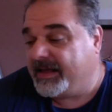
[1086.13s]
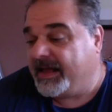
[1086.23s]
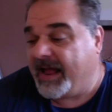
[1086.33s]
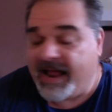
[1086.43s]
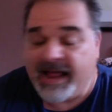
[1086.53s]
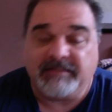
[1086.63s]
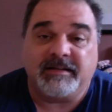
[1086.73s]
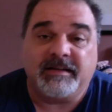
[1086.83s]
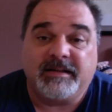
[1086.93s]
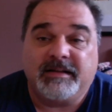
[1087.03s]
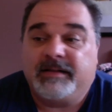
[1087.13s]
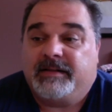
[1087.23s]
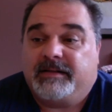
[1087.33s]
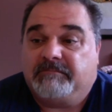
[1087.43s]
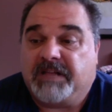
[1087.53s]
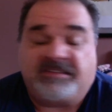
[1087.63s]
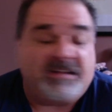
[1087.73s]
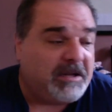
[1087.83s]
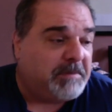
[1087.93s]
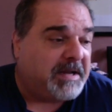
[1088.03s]
And it's a
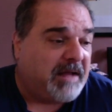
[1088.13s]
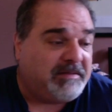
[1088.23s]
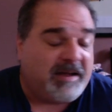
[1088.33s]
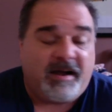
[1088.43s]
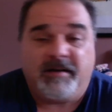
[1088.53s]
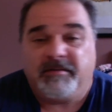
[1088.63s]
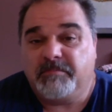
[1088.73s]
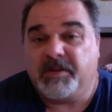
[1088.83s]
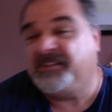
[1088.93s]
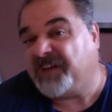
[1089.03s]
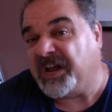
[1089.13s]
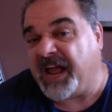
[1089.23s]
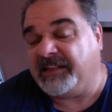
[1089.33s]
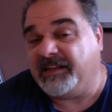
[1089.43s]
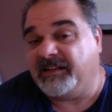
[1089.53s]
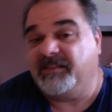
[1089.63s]
little bit out there, but it's connected.